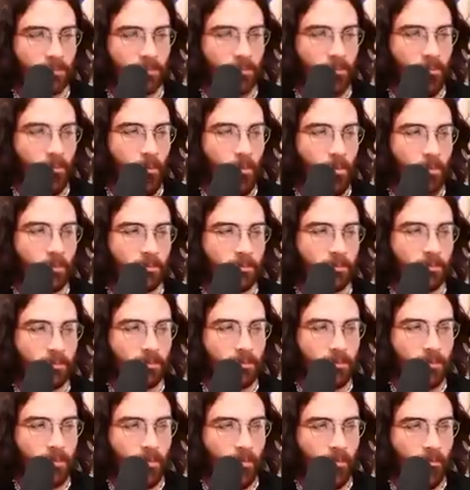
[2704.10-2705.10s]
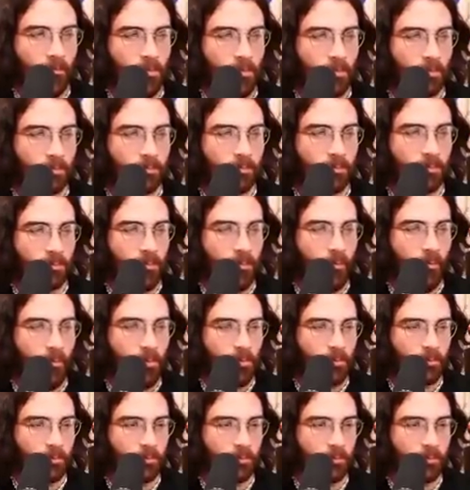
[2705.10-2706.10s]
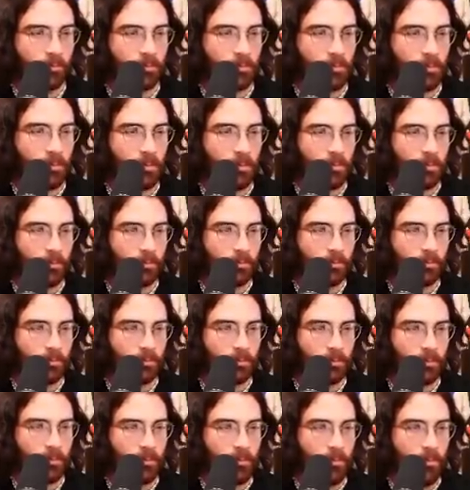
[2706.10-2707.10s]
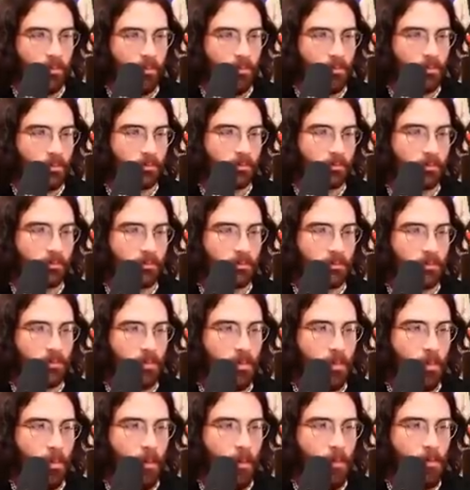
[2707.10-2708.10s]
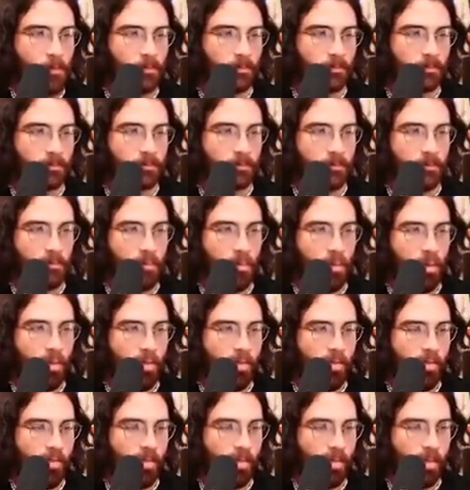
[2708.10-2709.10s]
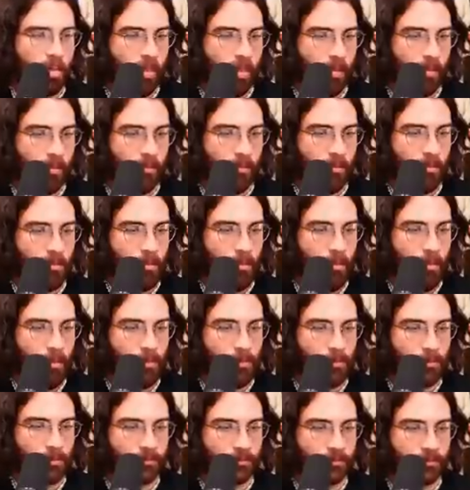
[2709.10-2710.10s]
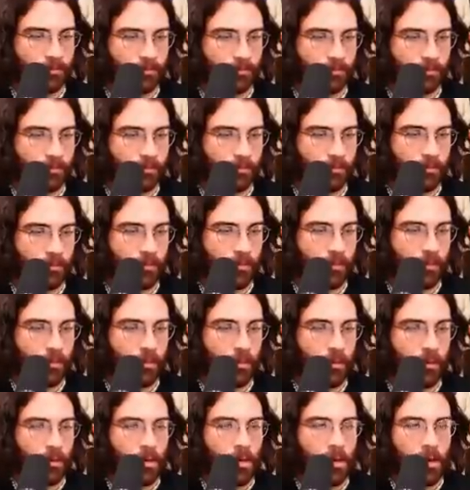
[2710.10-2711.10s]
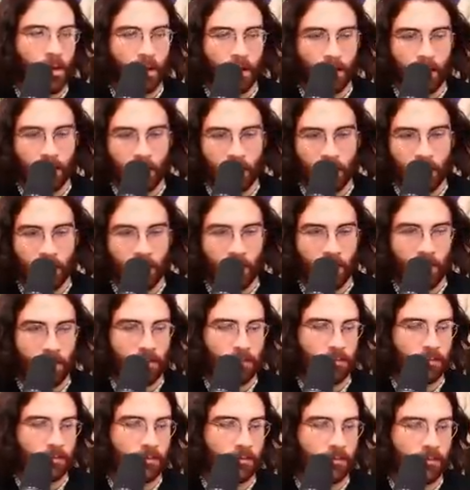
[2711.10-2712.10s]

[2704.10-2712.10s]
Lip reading: [no speech]